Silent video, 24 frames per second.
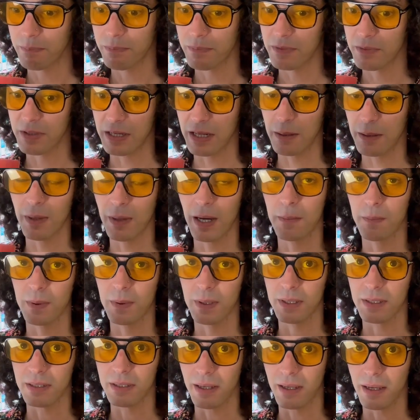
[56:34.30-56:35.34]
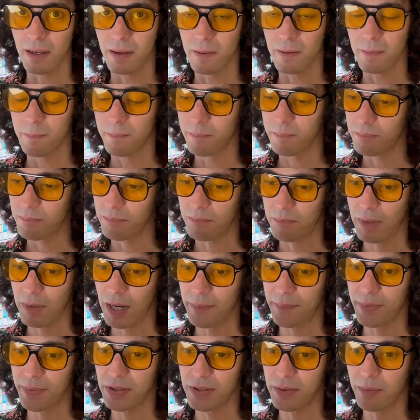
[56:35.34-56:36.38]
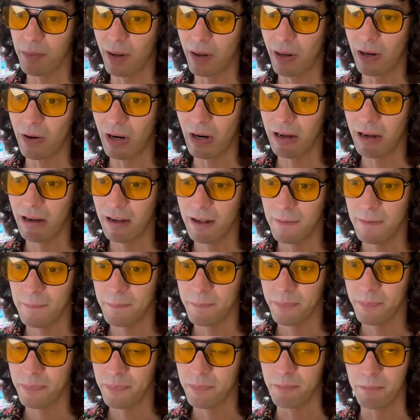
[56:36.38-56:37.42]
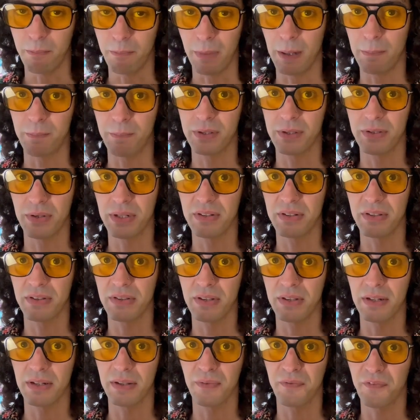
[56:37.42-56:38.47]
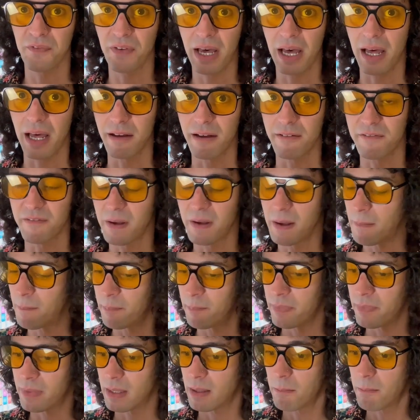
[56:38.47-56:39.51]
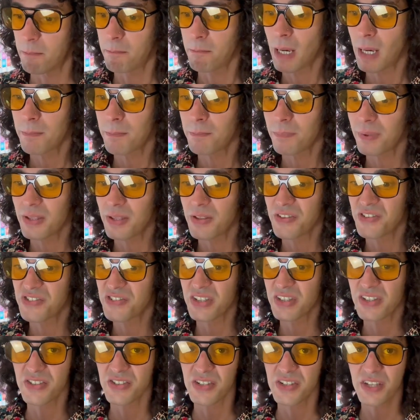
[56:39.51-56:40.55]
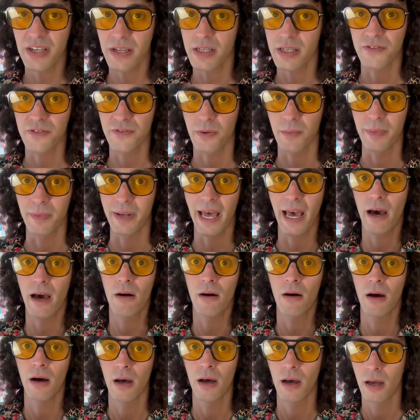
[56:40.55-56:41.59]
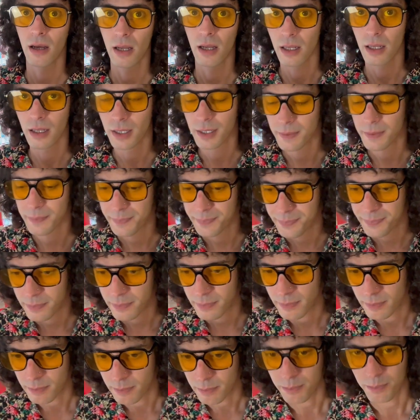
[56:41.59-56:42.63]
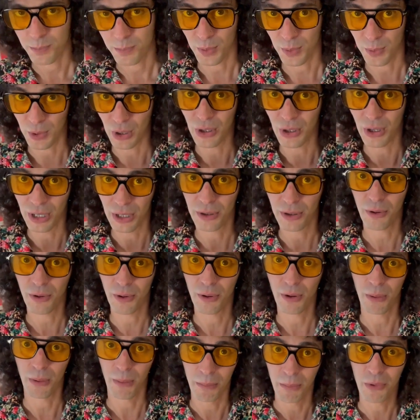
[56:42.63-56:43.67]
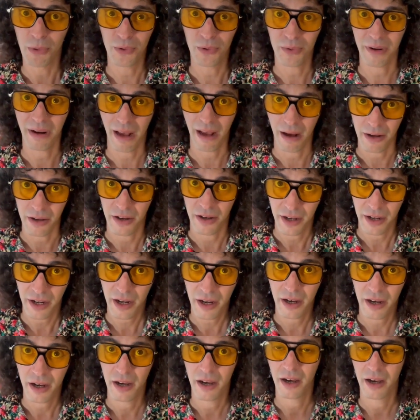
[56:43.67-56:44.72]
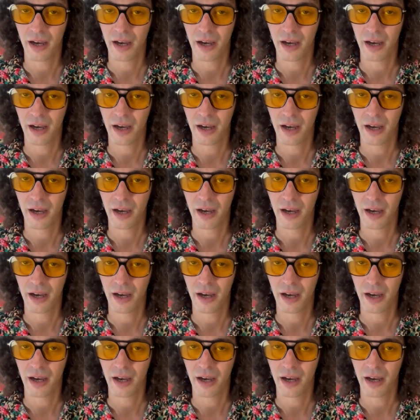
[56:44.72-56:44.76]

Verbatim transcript: Today might be the day, might be tomorrow, might be ten ten to five. might be in six years from now. But we're gonna go on the moon now, you hear?